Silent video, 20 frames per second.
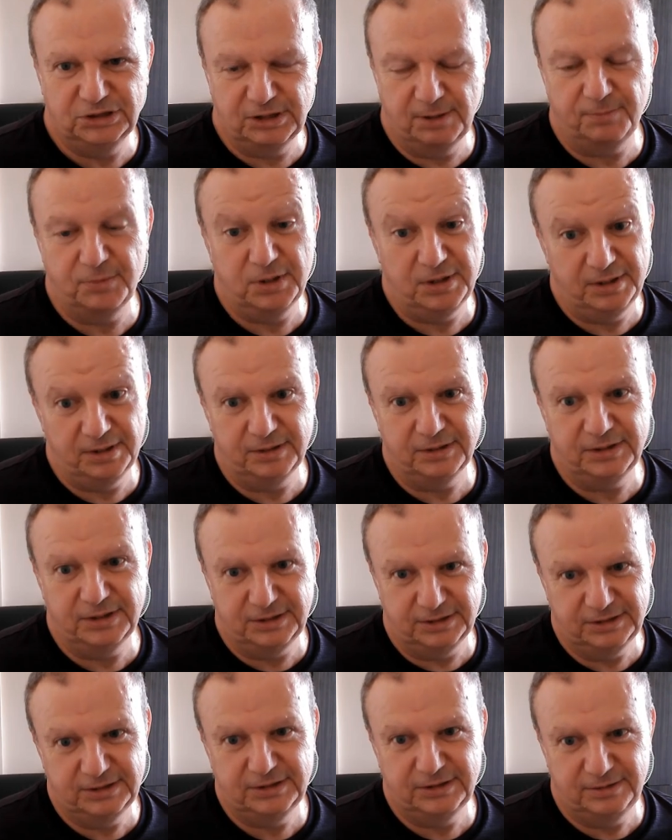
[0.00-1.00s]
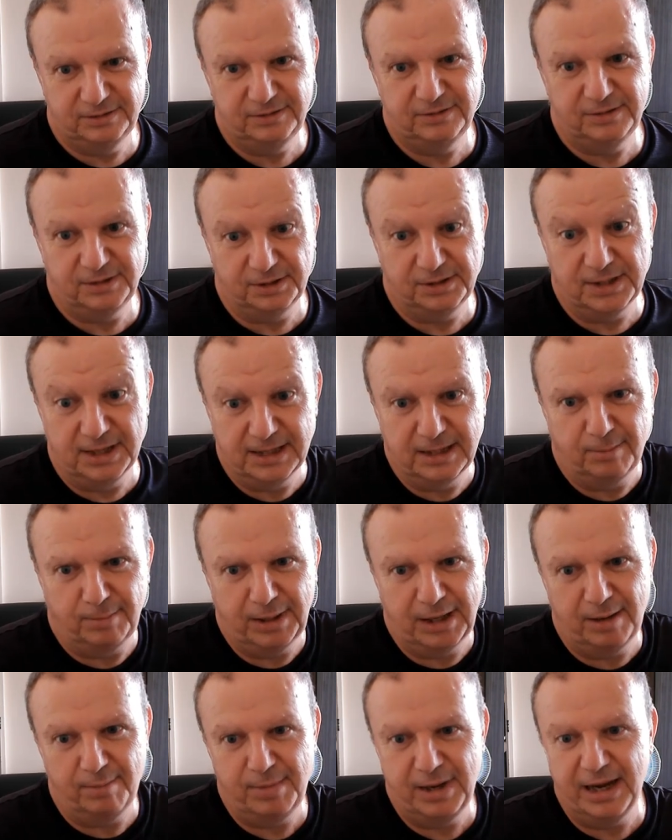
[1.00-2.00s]
something to think
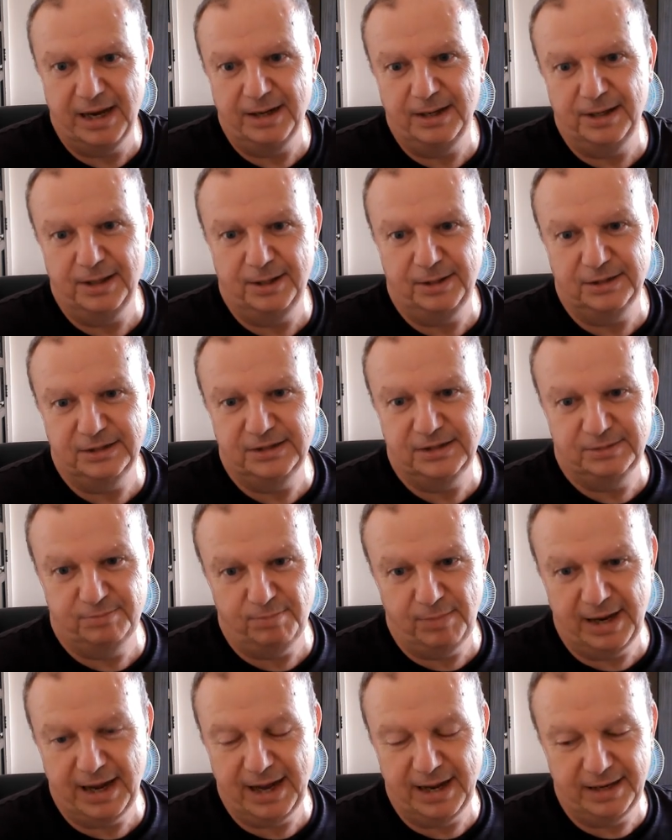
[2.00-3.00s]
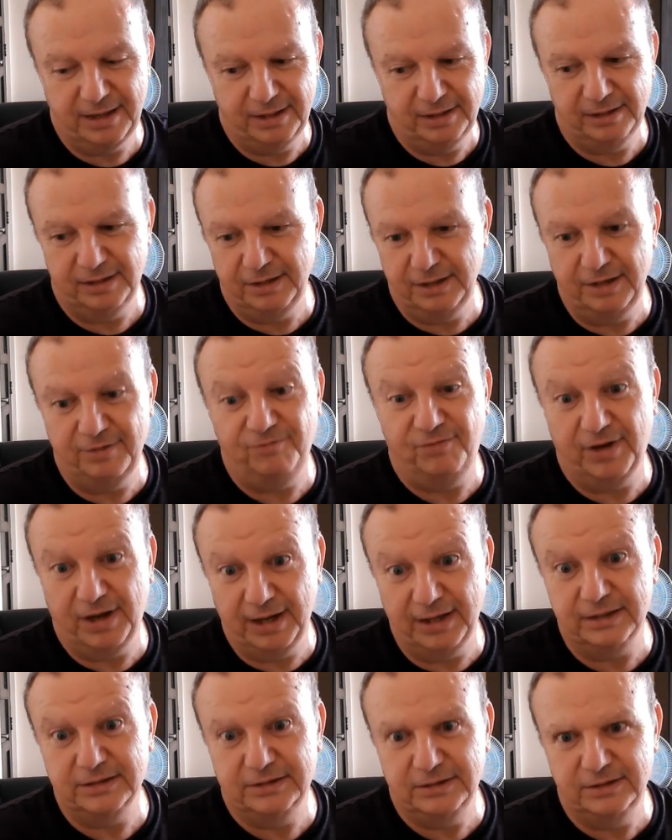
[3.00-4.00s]
about, man, you know. It's my
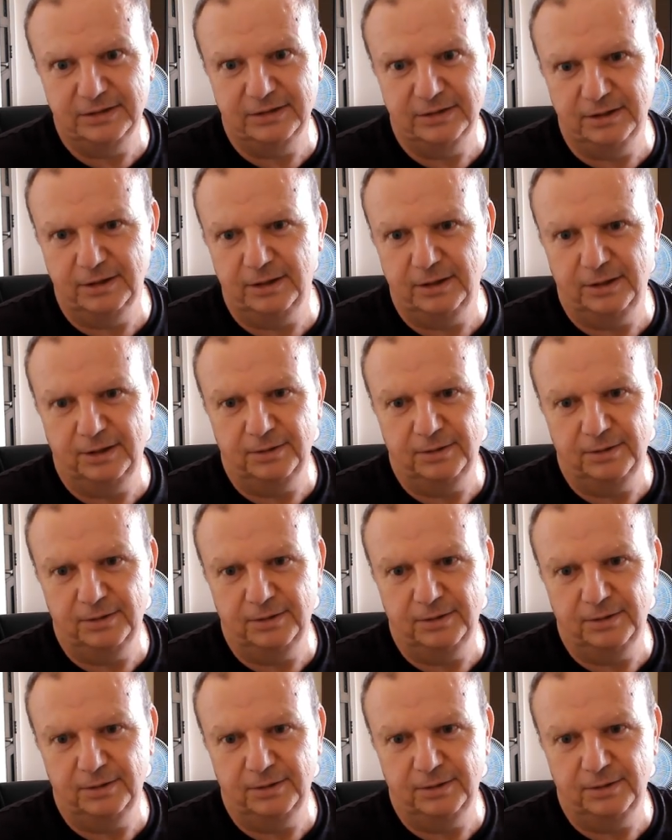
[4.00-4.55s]
advice, you